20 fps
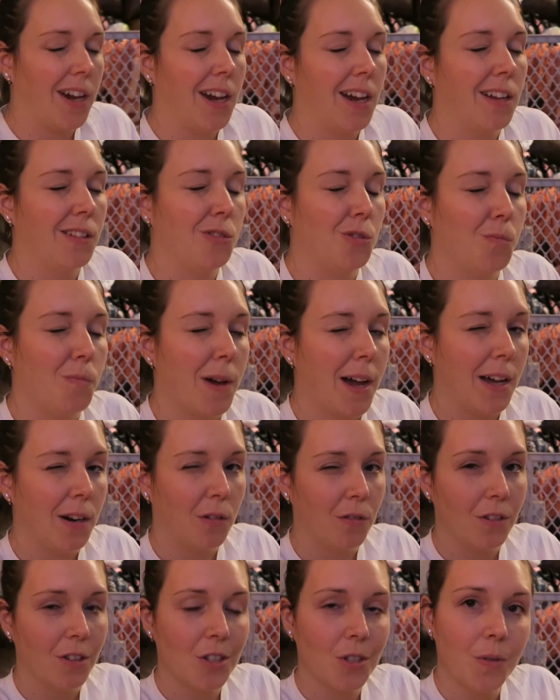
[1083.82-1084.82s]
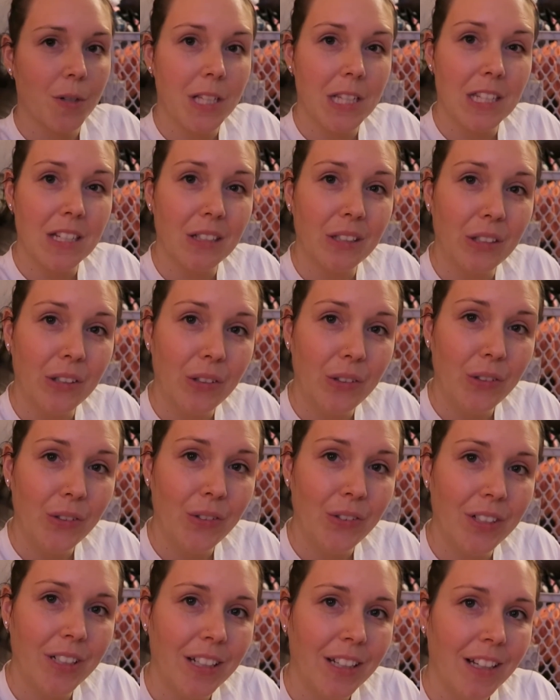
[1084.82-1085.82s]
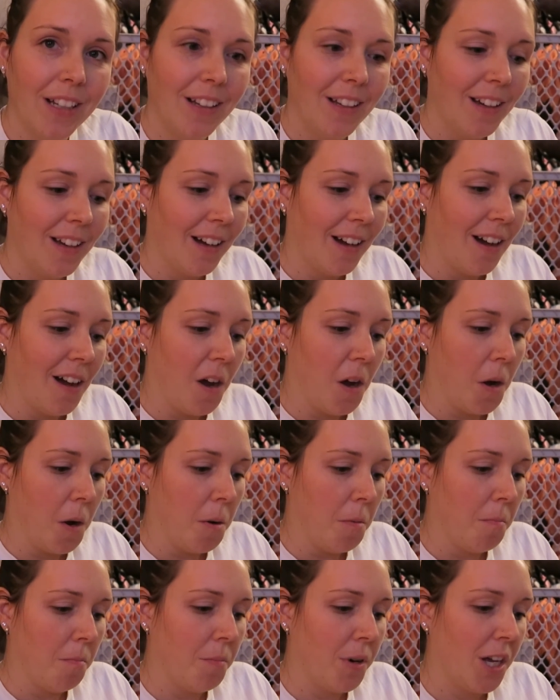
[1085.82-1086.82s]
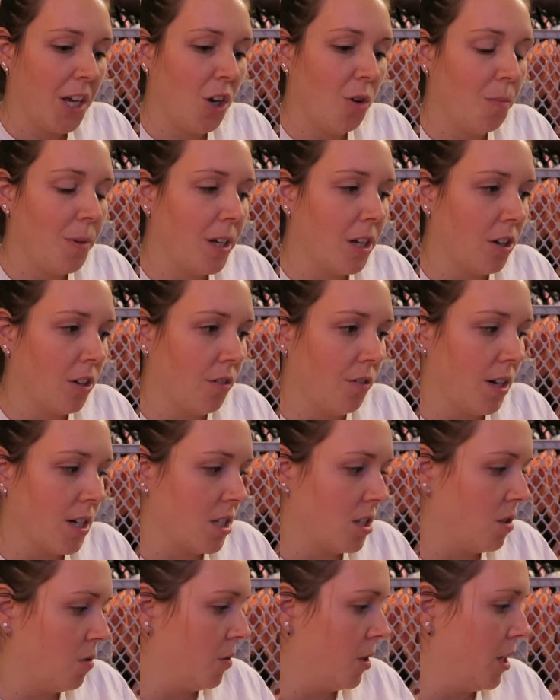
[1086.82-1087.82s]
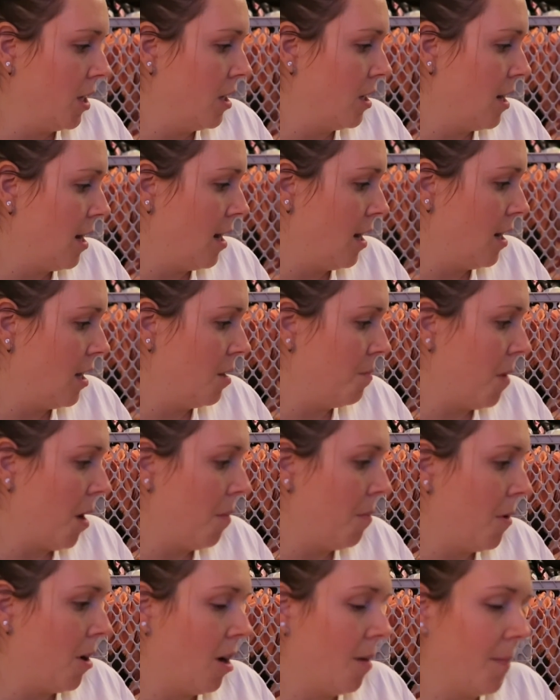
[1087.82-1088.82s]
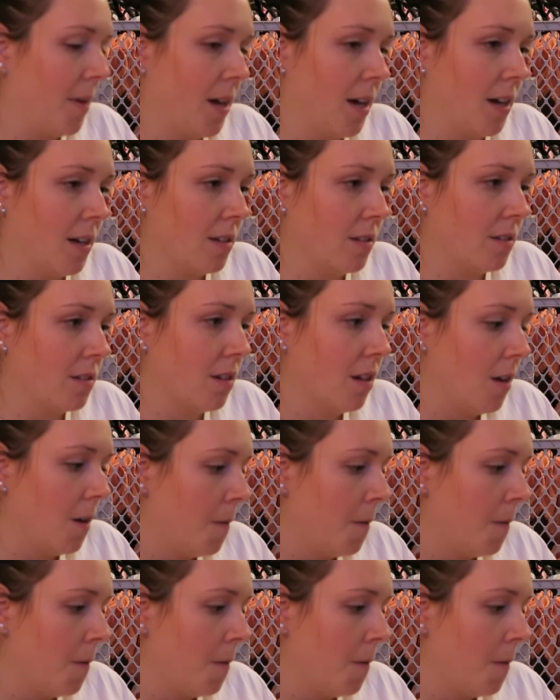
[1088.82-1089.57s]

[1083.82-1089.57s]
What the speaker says: had to battle the twins alone, but he'll be here the rest of the week, and my mom has